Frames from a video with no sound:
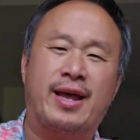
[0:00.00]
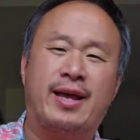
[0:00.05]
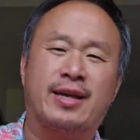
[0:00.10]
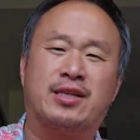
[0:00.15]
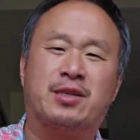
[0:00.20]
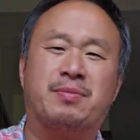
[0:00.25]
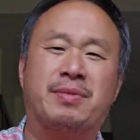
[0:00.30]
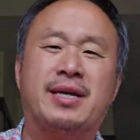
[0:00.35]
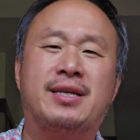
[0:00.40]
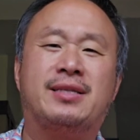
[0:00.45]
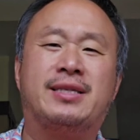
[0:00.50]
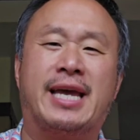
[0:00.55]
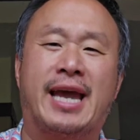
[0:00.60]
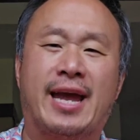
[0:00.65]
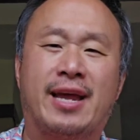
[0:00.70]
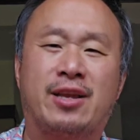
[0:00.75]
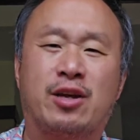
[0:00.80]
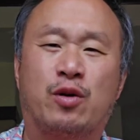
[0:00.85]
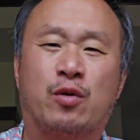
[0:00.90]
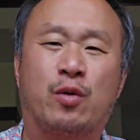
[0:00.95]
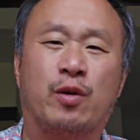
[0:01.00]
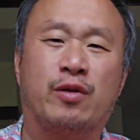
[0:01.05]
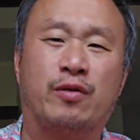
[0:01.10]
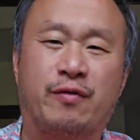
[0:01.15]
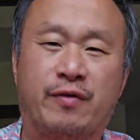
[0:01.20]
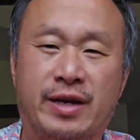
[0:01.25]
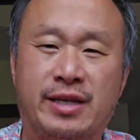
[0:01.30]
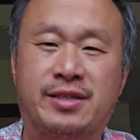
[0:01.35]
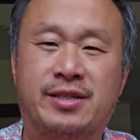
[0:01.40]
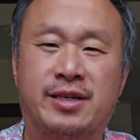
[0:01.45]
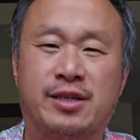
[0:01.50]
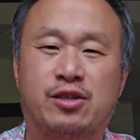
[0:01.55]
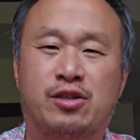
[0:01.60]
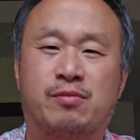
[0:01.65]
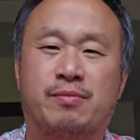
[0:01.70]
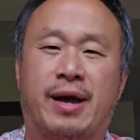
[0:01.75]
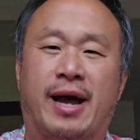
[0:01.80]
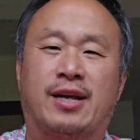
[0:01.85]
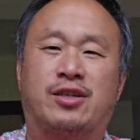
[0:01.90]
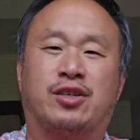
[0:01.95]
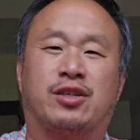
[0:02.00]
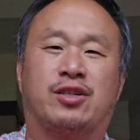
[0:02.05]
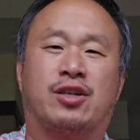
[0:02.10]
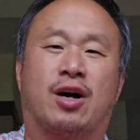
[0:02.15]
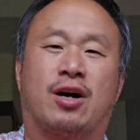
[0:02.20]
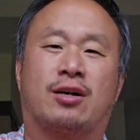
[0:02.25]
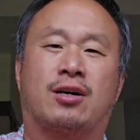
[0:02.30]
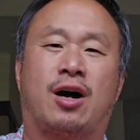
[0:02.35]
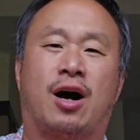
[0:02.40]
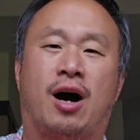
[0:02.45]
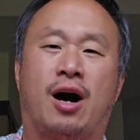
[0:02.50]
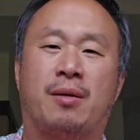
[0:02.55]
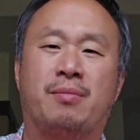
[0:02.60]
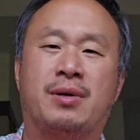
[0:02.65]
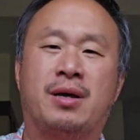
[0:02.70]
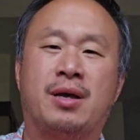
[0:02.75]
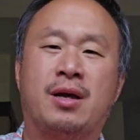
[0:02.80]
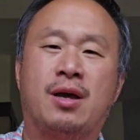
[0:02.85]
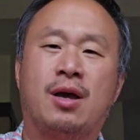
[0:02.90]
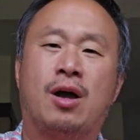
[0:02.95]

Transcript: It's me, Daniel, with vintagemagic.com.